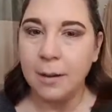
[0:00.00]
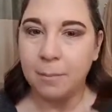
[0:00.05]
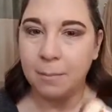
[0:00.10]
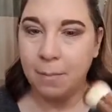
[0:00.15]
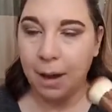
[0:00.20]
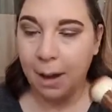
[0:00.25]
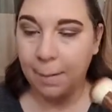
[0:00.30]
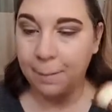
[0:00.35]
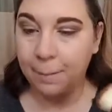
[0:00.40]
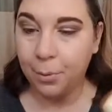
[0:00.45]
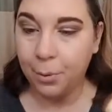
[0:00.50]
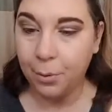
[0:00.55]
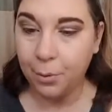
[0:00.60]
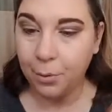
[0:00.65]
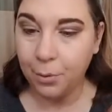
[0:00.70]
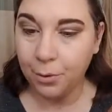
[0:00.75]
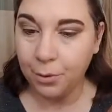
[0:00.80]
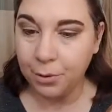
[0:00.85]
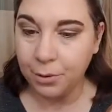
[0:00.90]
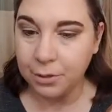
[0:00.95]
my
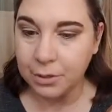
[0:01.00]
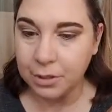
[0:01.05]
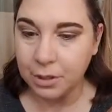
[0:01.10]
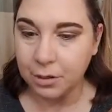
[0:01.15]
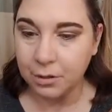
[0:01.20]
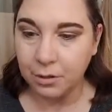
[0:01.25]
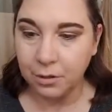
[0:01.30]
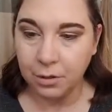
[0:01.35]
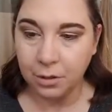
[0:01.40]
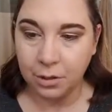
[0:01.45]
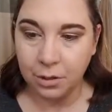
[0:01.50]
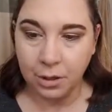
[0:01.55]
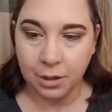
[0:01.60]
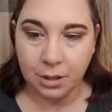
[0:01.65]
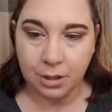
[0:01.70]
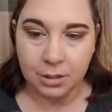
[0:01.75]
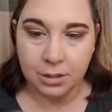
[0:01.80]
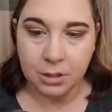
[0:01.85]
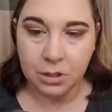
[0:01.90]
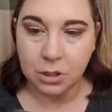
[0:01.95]
pores
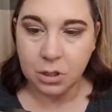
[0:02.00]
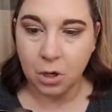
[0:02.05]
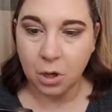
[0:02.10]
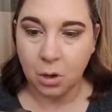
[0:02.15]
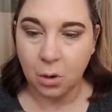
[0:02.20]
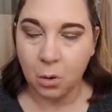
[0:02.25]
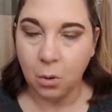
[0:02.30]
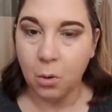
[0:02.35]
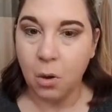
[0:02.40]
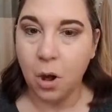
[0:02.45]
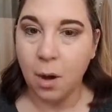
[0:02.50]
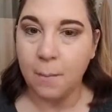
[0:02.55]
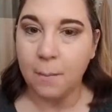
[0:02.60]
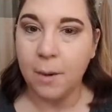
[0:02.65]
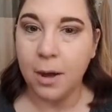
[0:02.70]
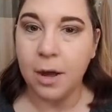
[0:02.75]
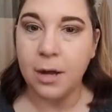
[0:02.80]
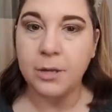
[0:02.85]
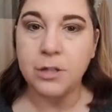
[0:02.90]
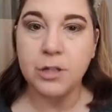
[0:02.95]
look so
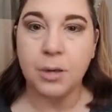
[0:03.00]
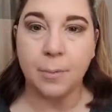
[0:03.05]
much